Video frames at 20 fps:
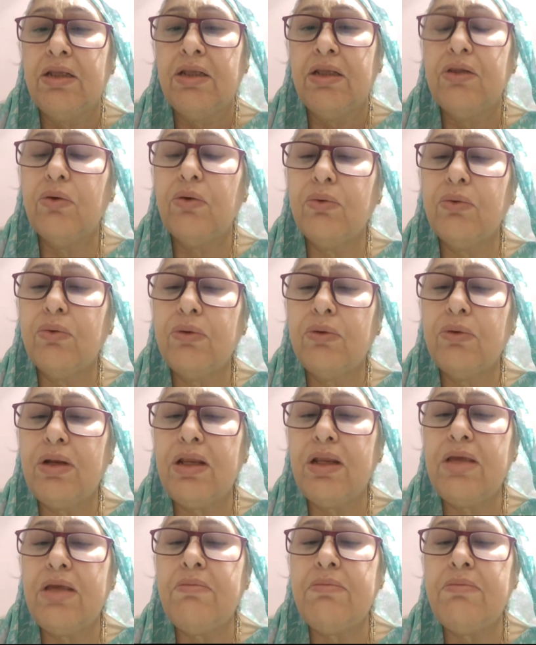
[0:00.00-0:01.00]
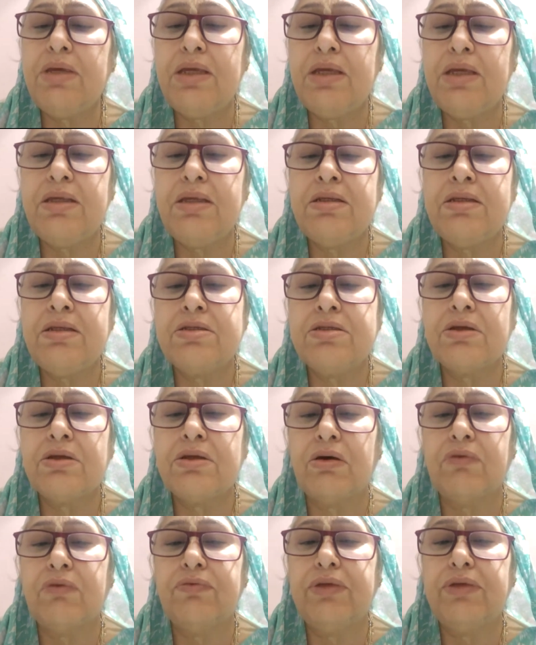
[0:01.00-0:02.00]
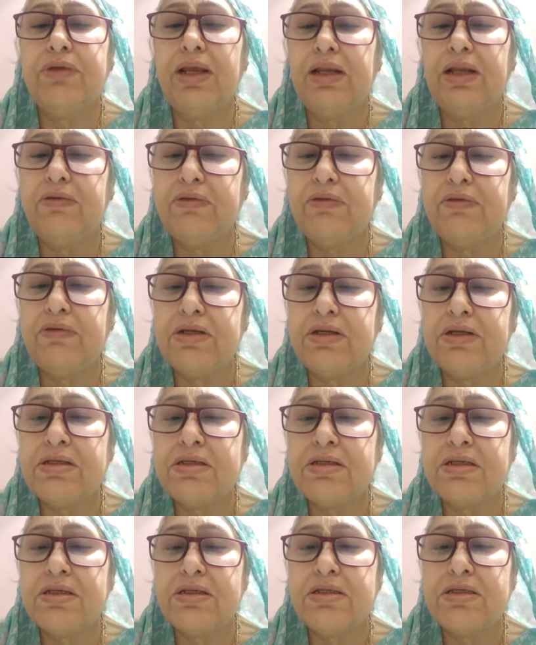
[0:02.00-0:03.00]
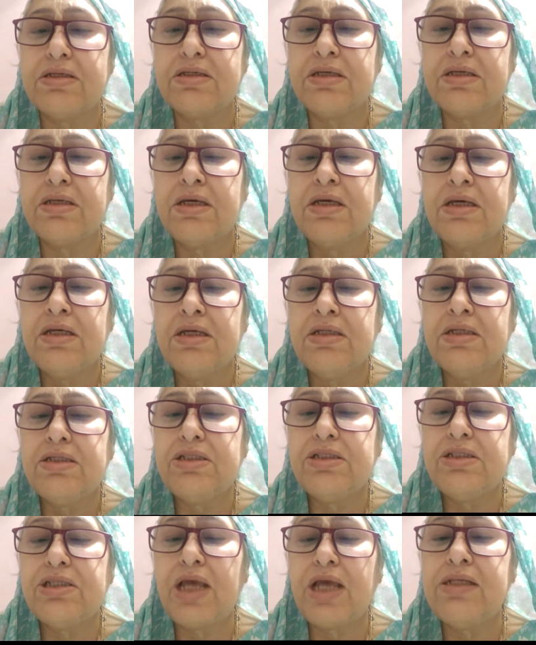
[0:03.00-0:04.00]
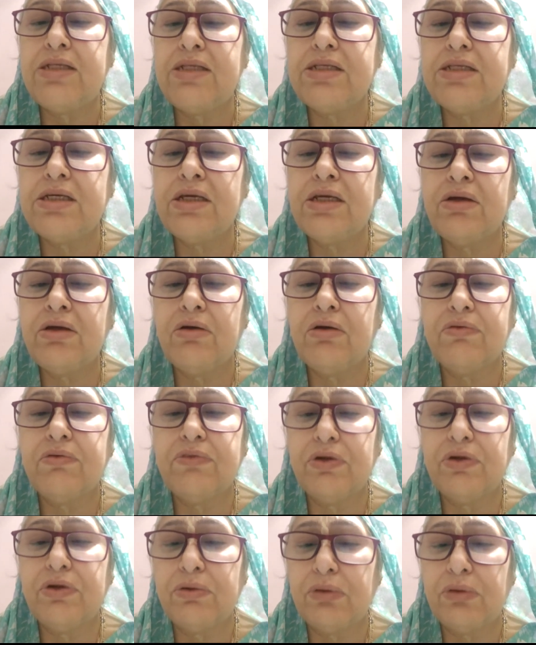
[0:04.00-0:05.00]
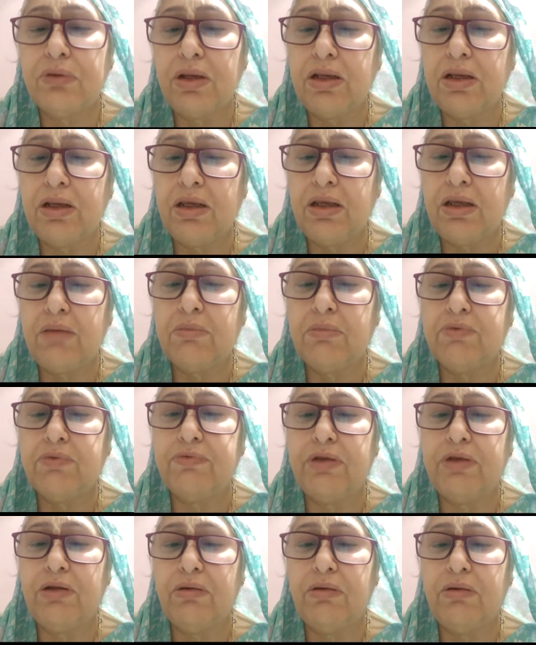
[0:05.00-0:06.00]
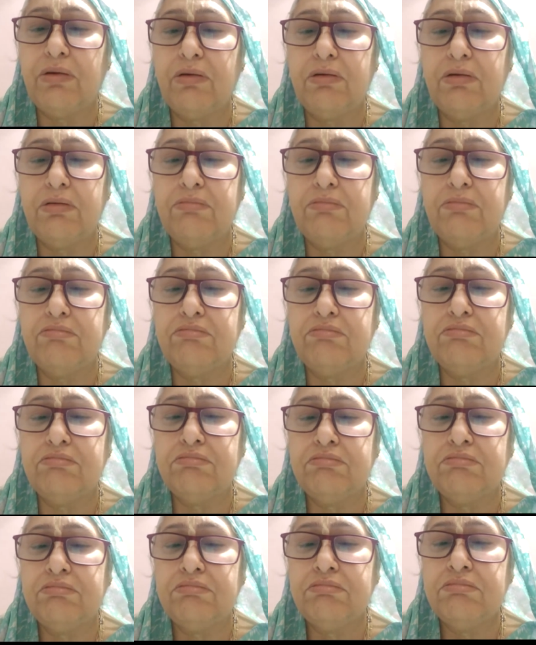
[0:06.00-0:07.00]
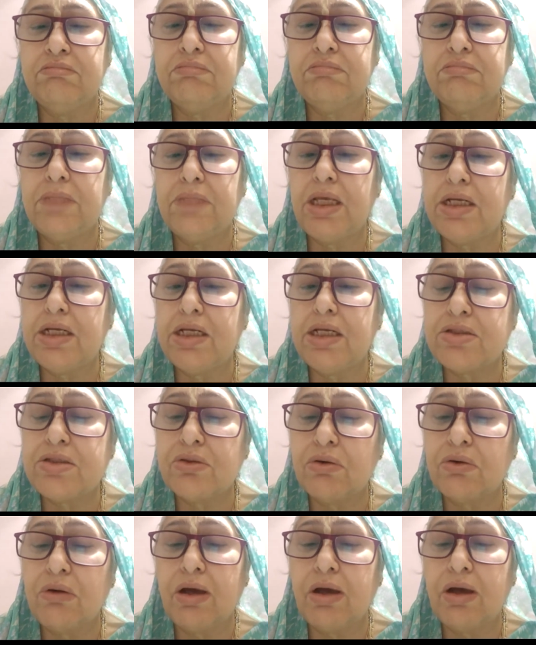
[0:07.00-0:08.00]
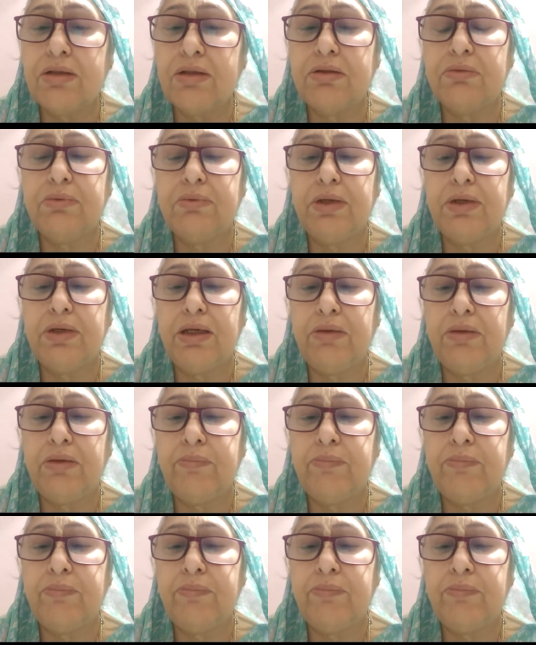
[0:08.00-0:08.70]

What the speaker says: the only means of deliverance is chanting of the holy name of the Lord. There is no other way.